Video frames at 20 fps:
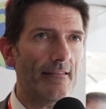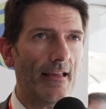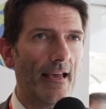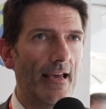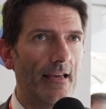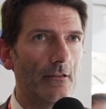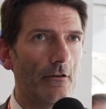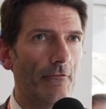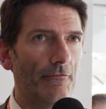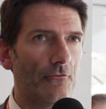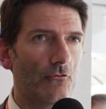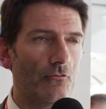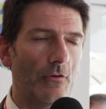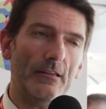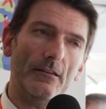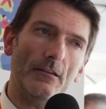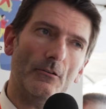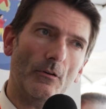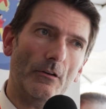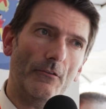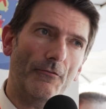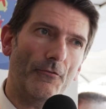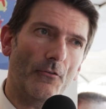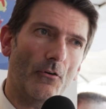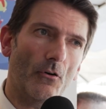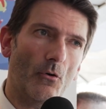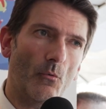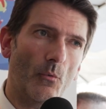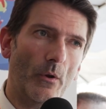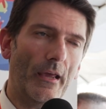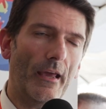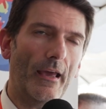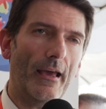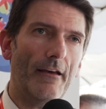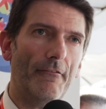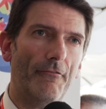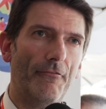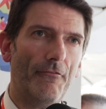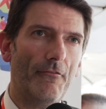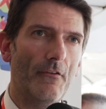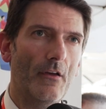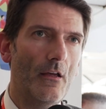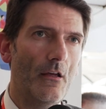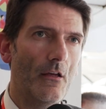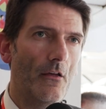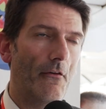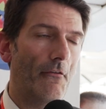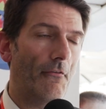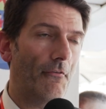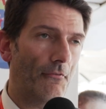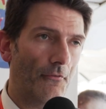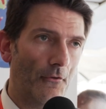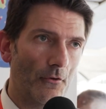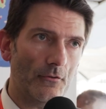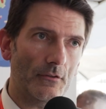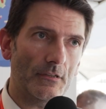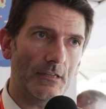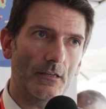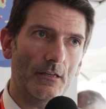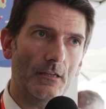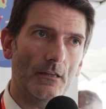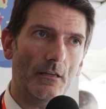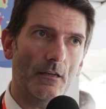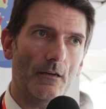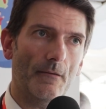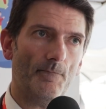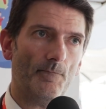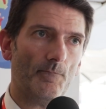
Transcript: end of 2024, we have 13